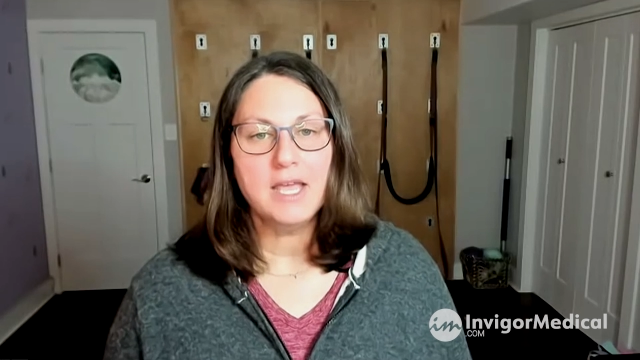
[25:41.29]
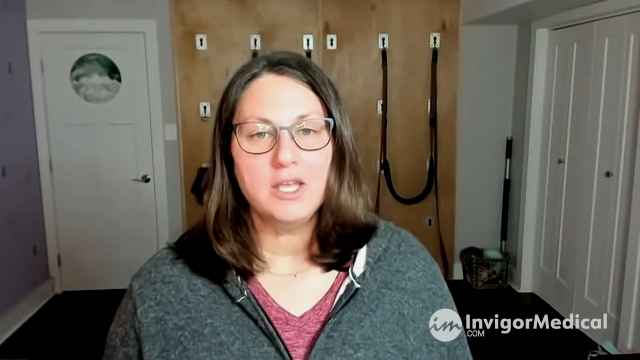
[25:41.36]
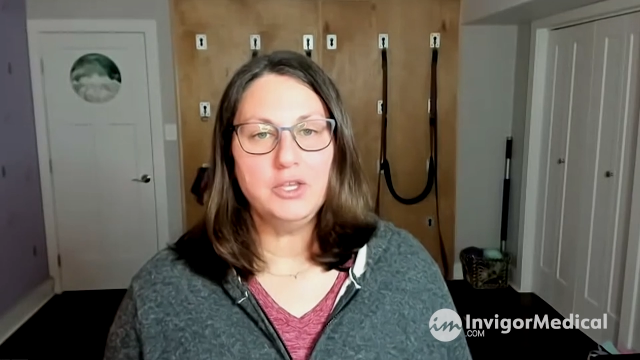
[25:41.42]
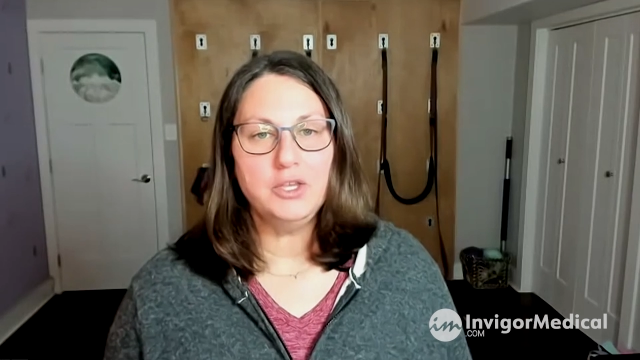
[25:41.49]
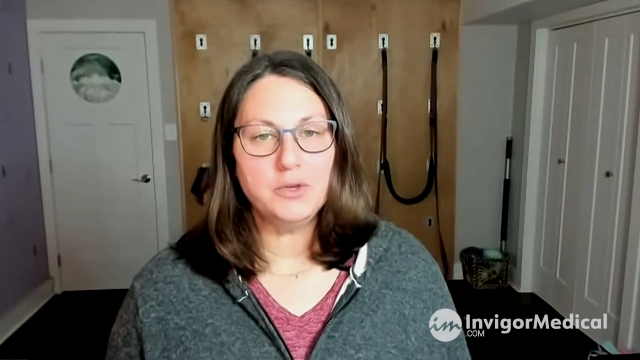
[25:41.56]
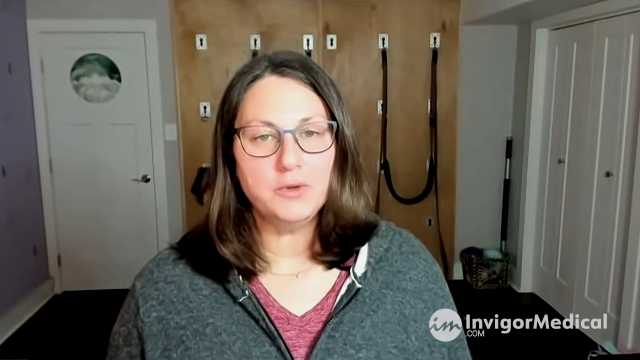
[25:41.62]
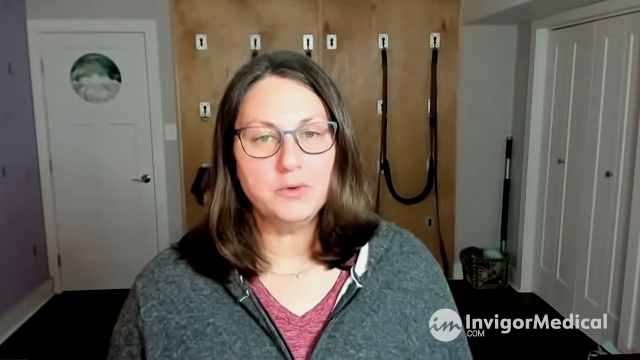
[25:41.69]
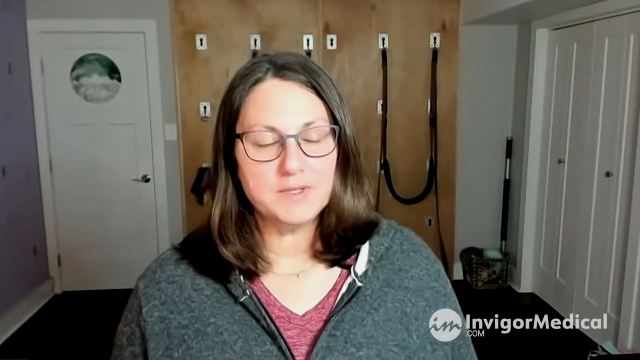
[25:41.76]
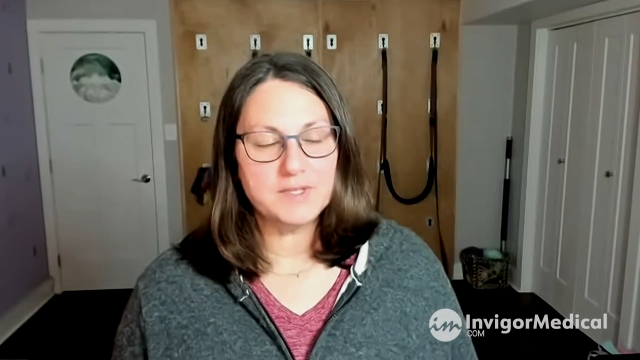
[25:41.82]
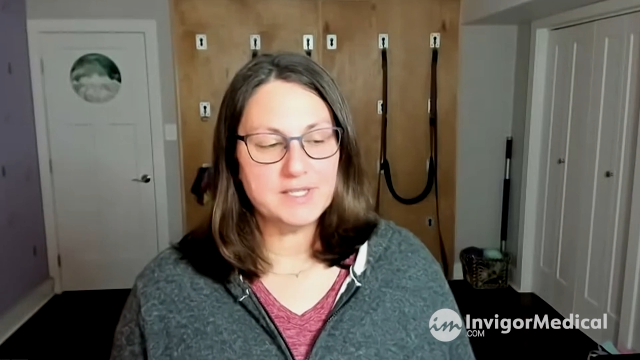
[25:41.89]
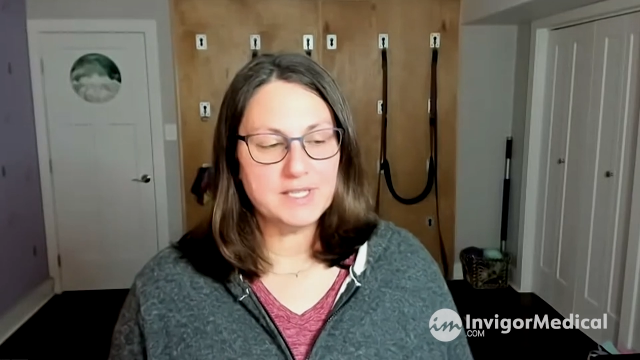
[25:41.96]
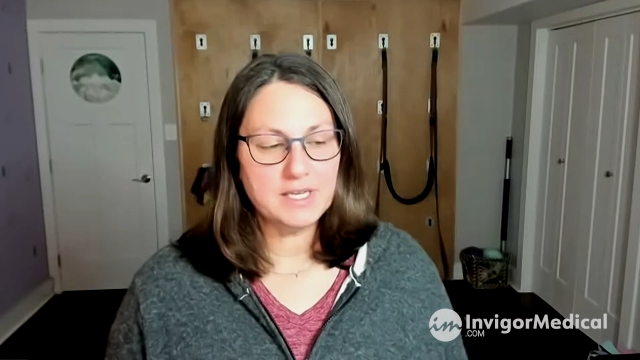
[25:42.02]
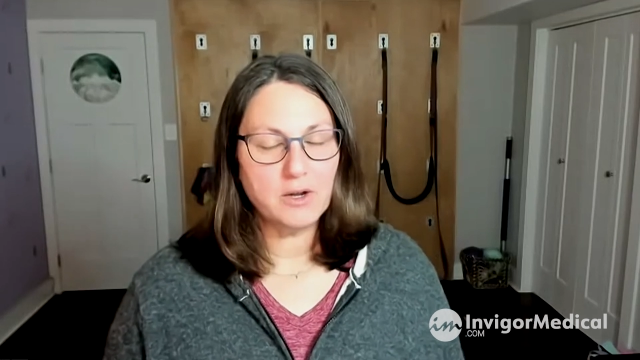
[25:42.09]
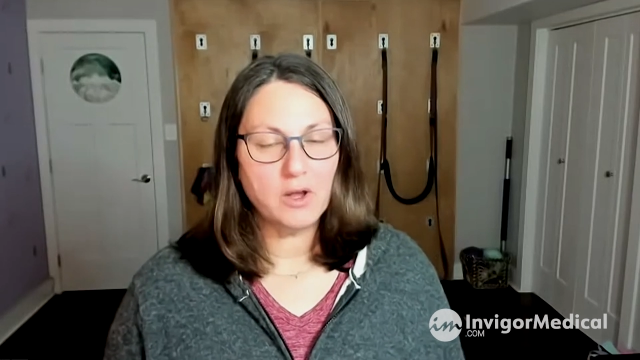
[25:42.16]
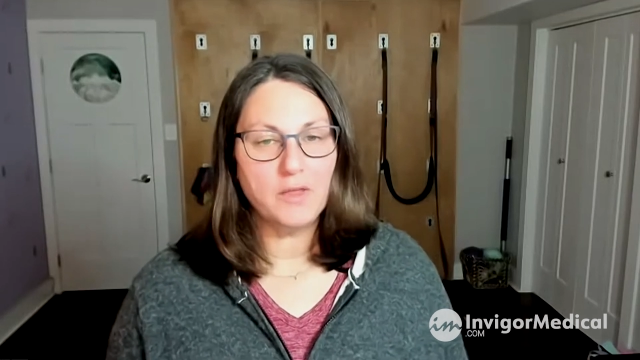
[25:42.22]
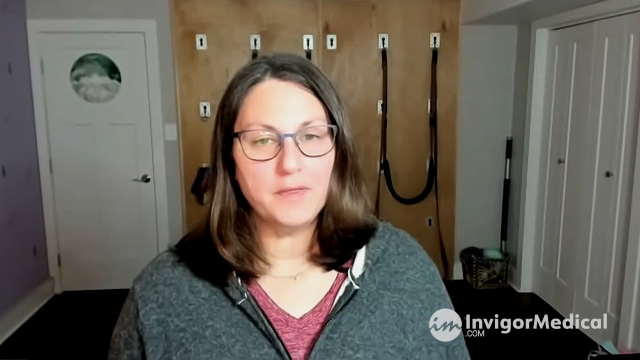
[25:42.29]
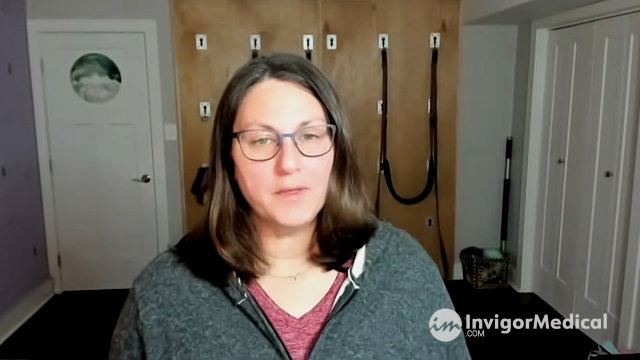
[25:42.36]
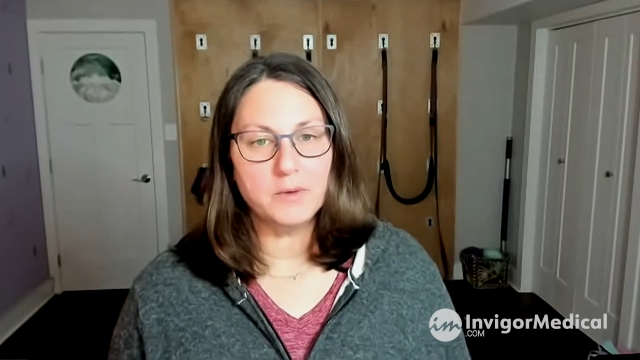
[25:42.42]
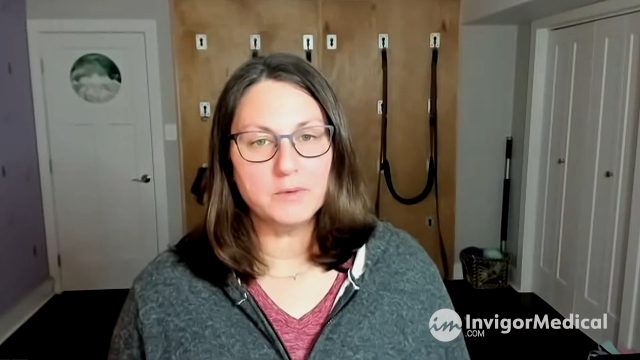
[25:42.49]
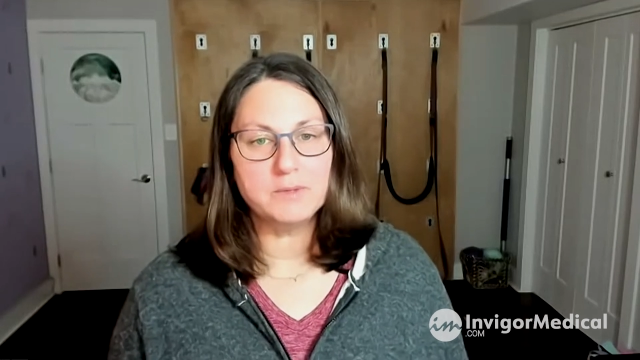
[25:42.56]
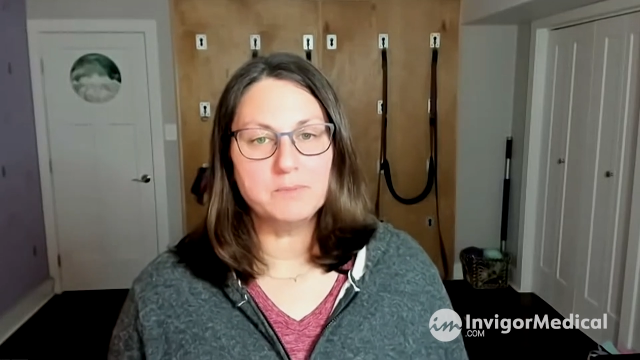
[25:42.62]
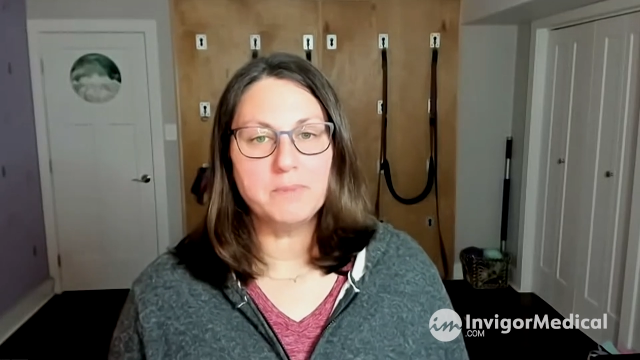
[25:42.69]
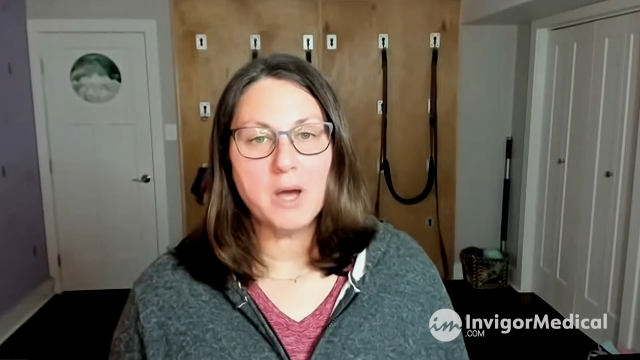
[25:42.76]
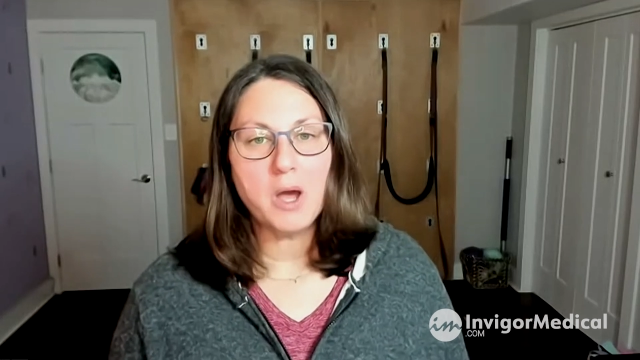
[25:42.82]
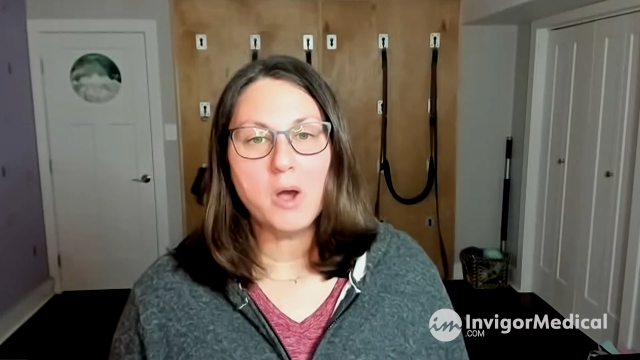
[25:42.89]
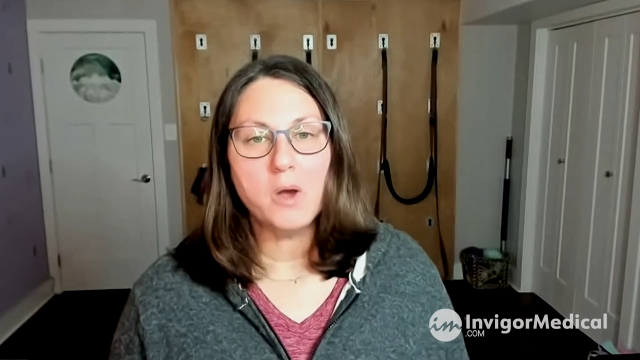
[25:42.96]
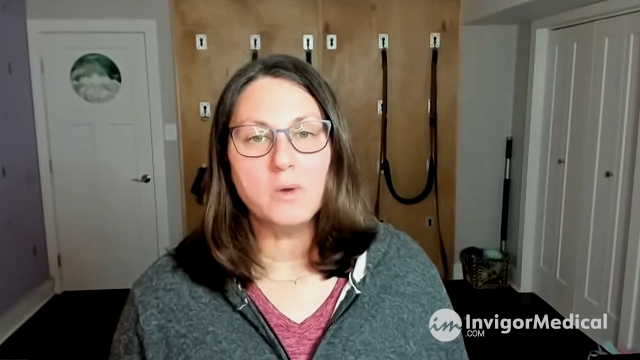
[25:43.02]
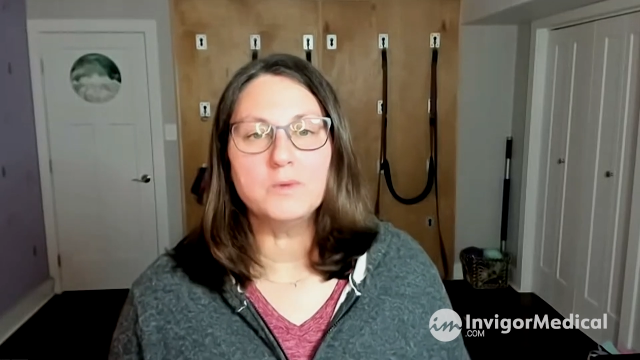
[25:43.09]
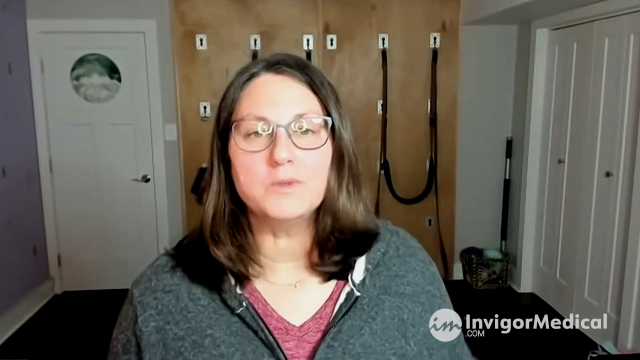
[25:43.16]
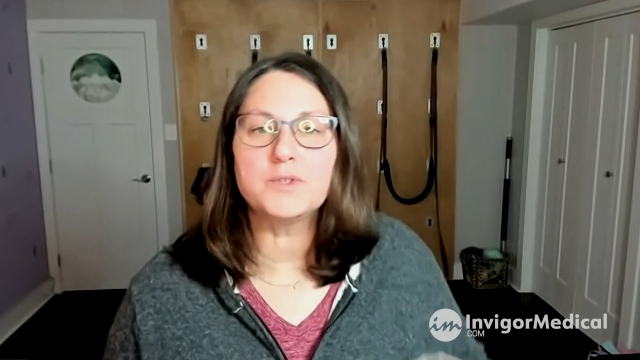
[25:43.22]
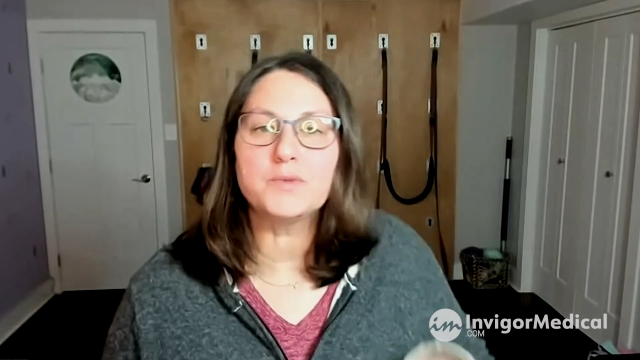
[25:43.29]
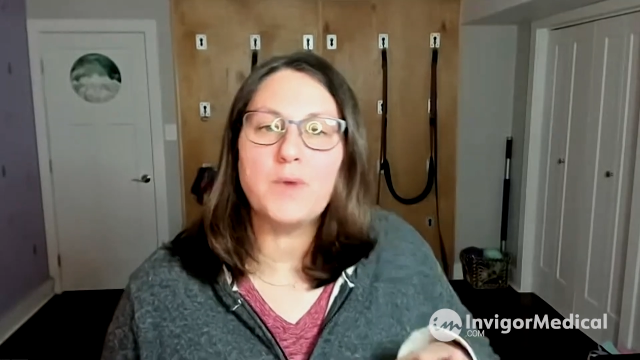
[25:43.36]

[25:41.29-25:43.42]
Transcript: you sit on those bones